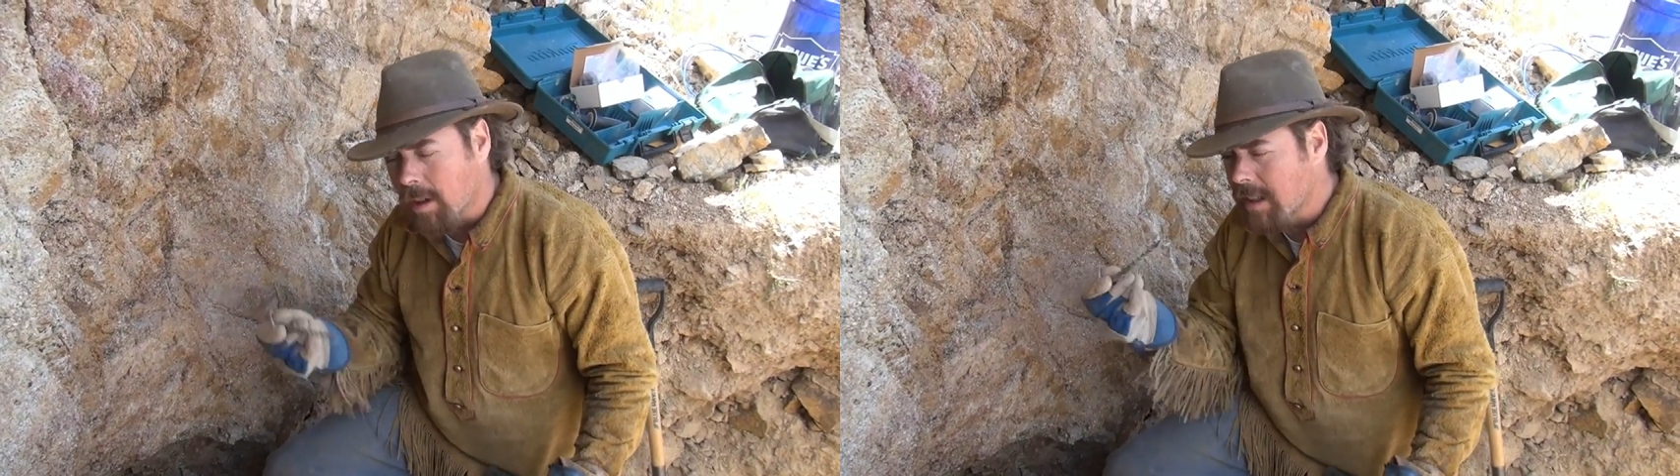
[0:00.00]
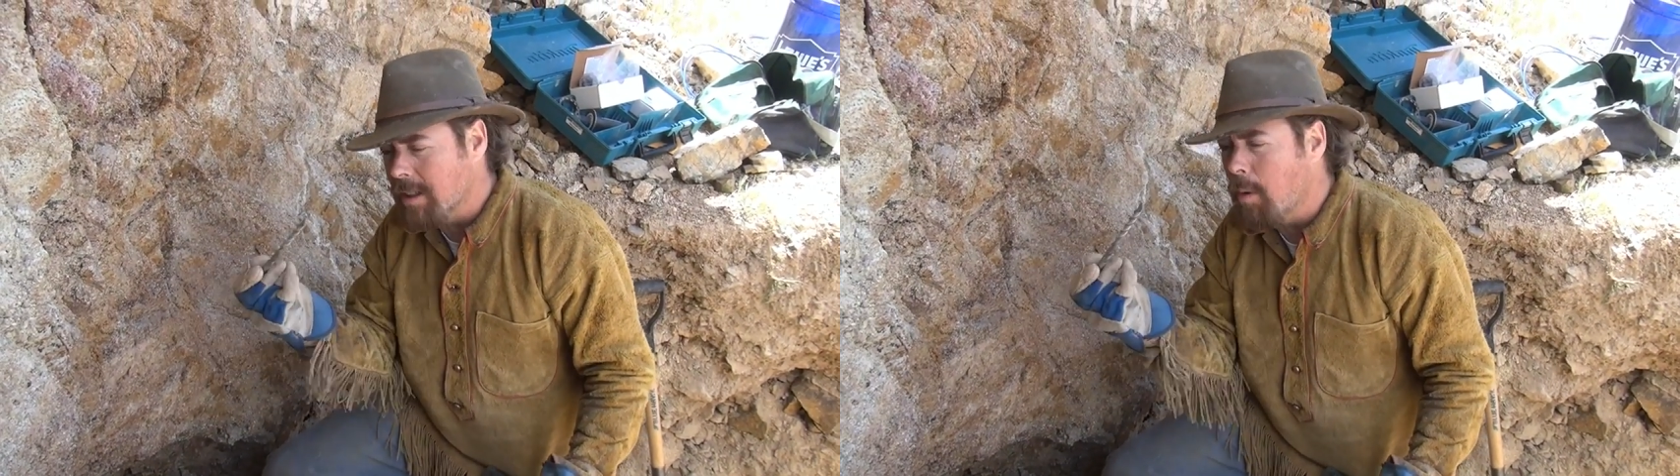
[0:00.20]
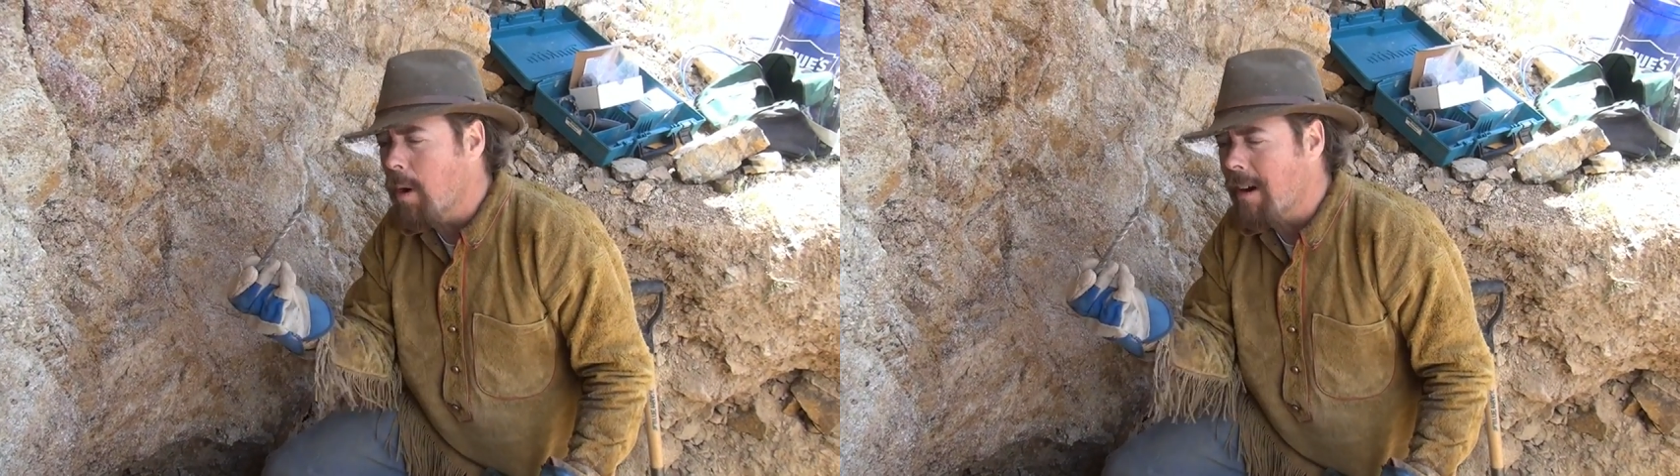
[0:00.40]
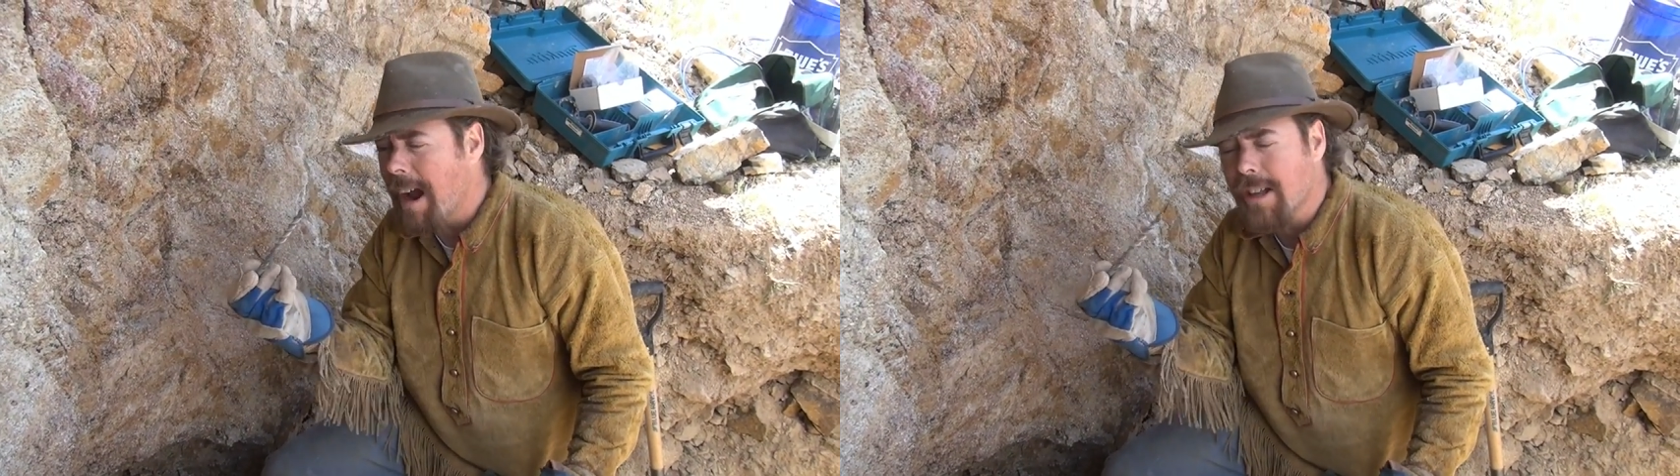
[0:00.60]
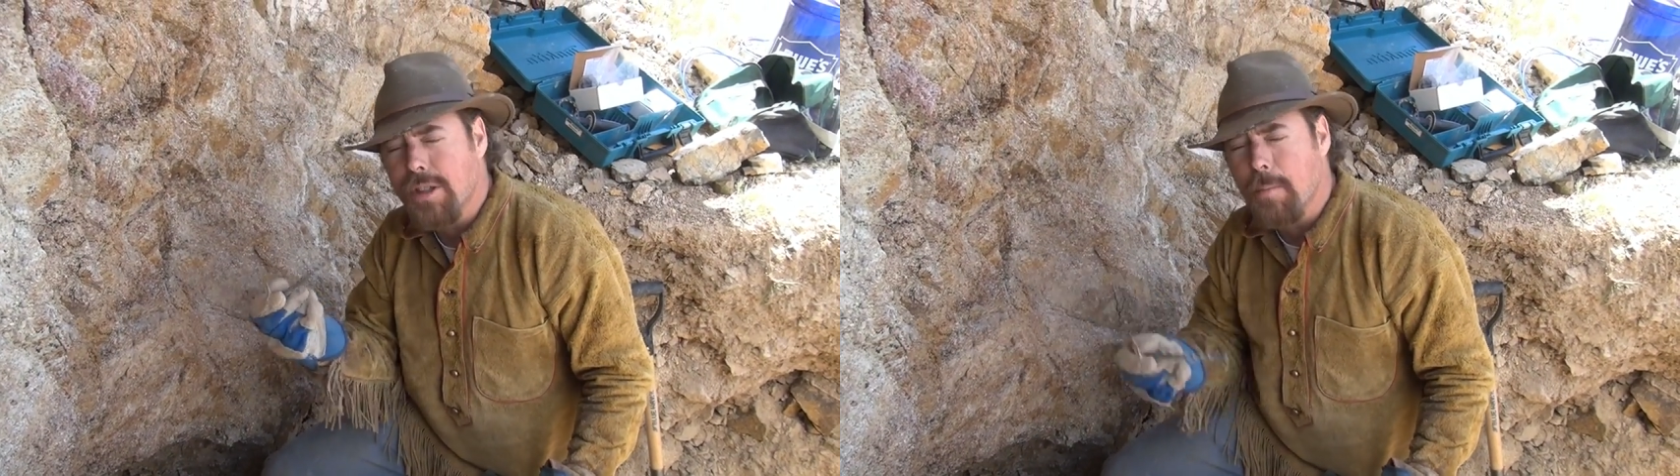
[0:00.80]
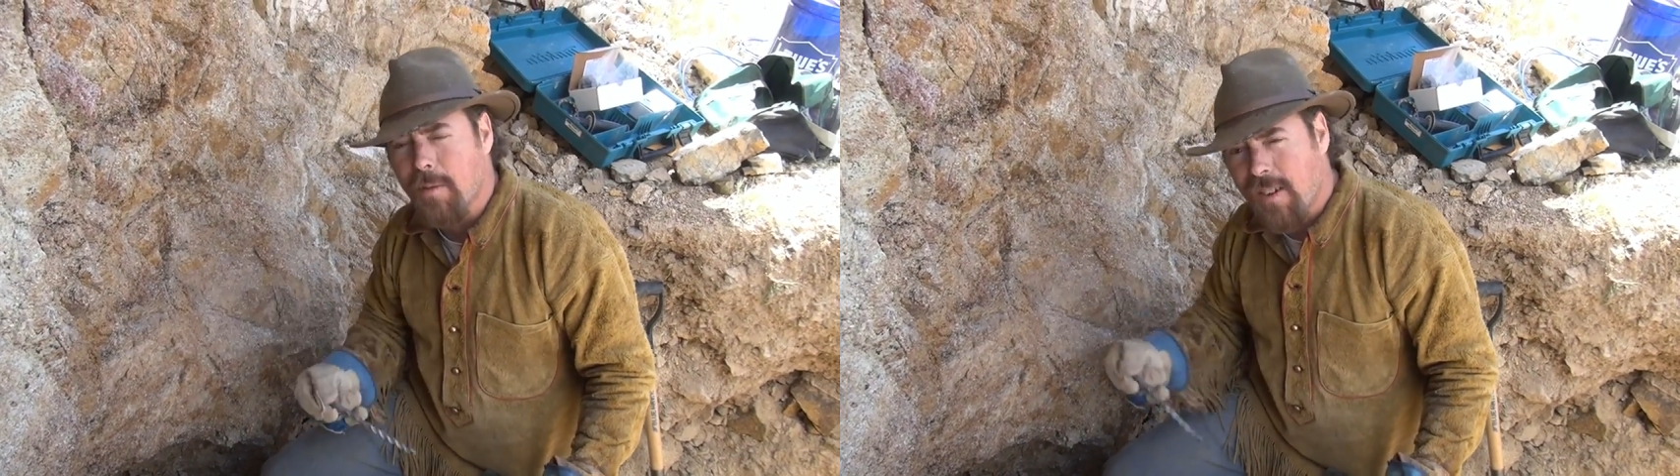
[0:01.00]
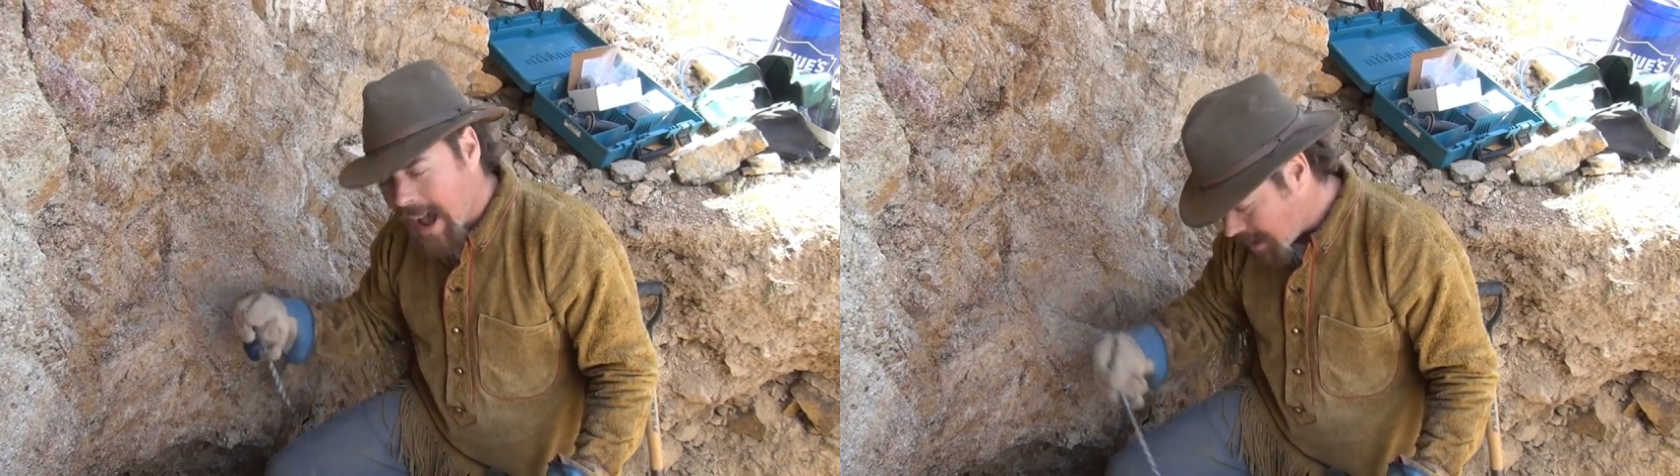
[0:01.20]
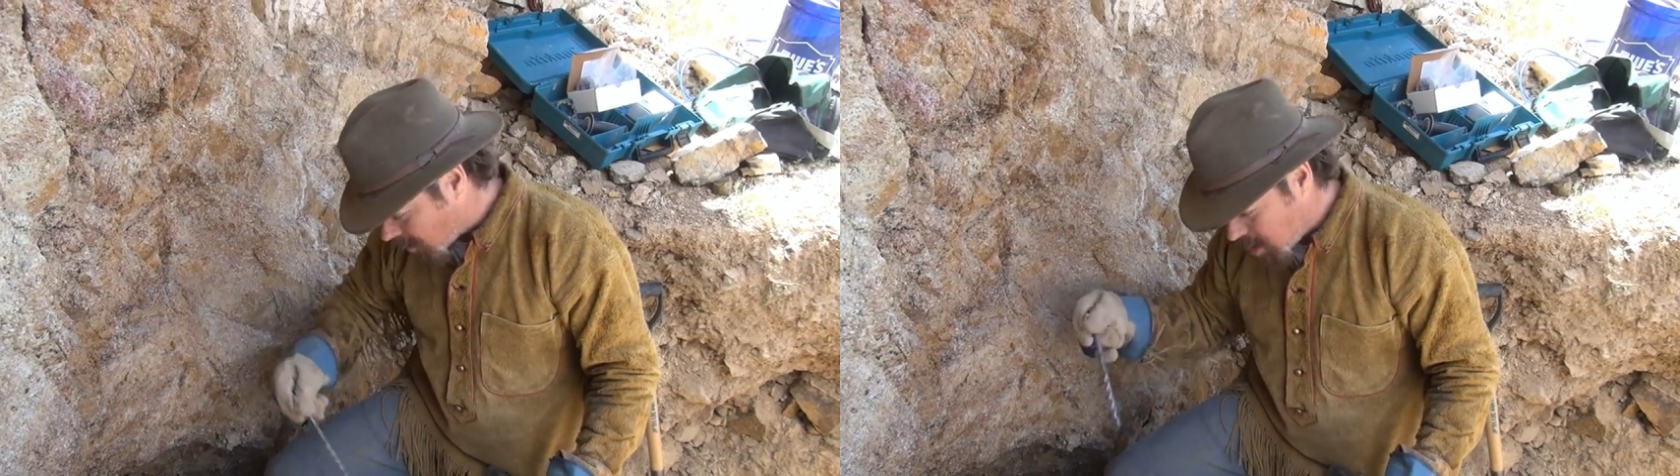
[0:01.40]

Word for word: because they'll wear out super fast if